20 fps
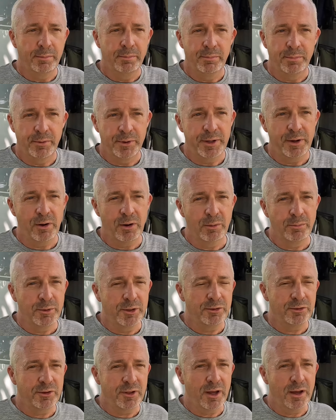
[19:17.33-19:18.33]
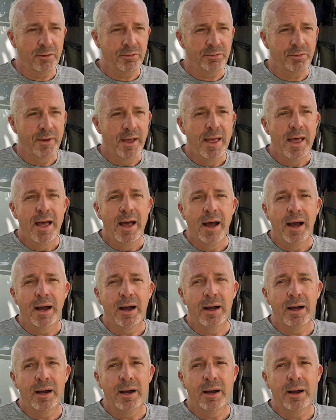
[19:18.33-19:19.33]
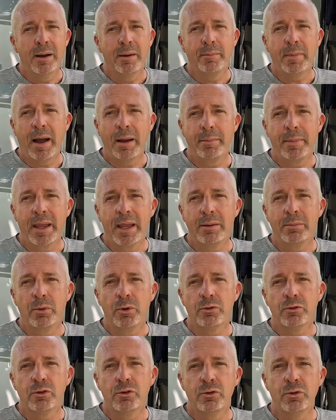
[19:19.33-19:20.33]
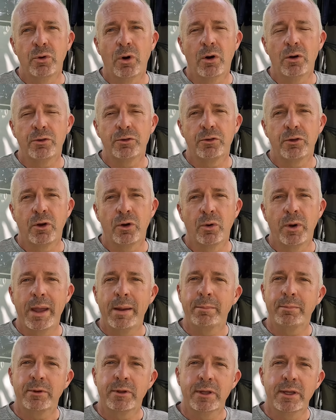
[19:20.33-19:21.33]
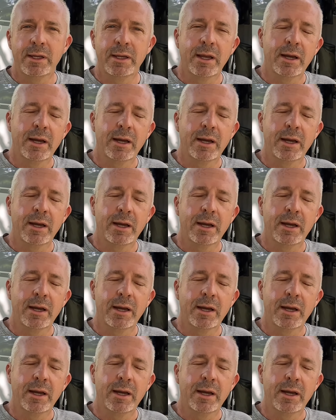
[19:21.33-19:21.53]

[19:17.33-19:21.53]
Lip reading: pretty harmless stuff, I'm able to also empty